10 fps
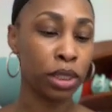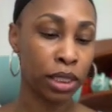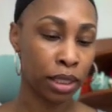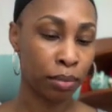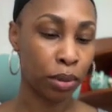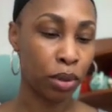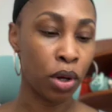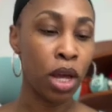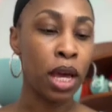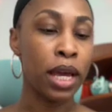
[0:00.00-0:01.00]
simple.
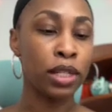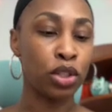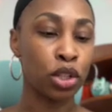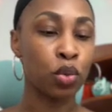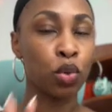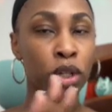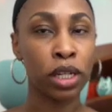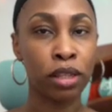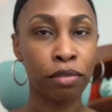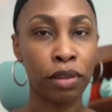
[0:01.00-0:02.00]
It's just
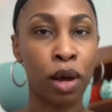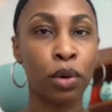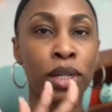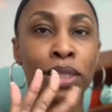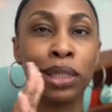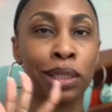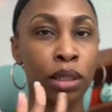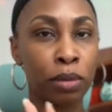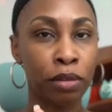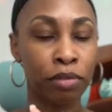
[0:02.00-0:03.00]
working the flower is a
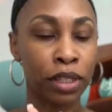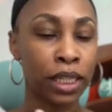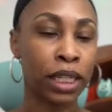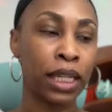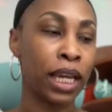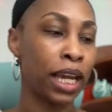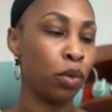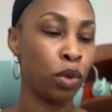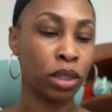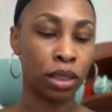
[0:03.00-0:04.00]
little bit finicky,
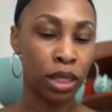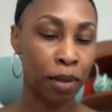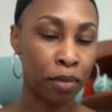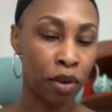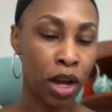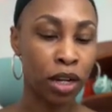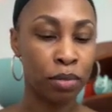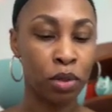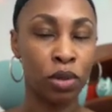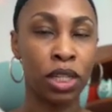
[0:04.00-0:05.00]
and with the type of cotton I'm
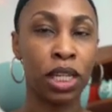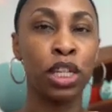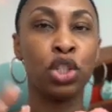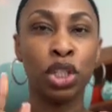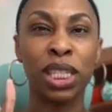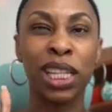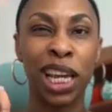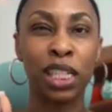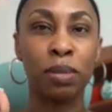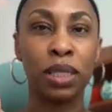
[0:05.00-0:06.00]
using, it just
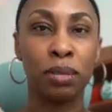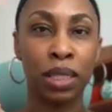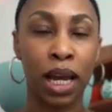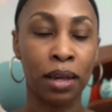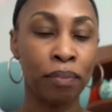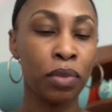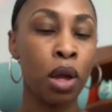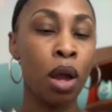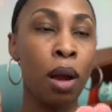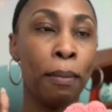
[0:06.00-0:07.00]
takes me some time.
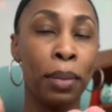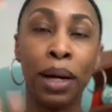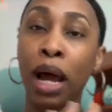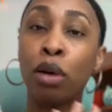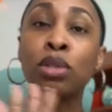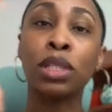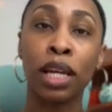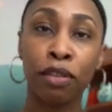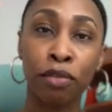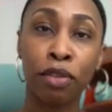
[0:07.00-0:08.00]
But
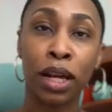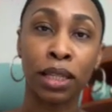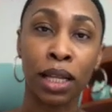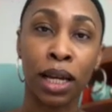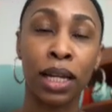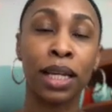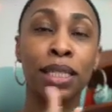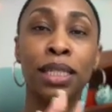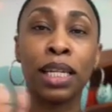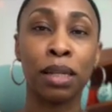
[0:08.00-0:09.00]
outside of the fact that
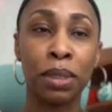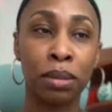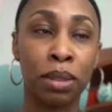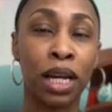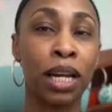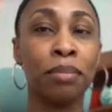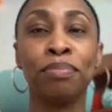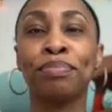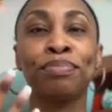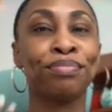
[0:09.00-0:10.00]
it's taking me some
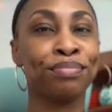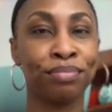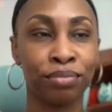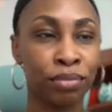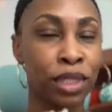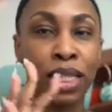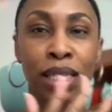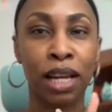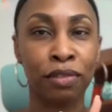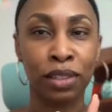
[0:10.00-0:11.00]
time, it's
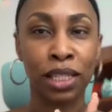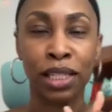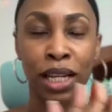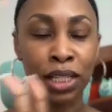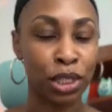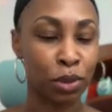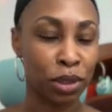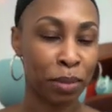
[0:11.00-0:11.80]
not to do with the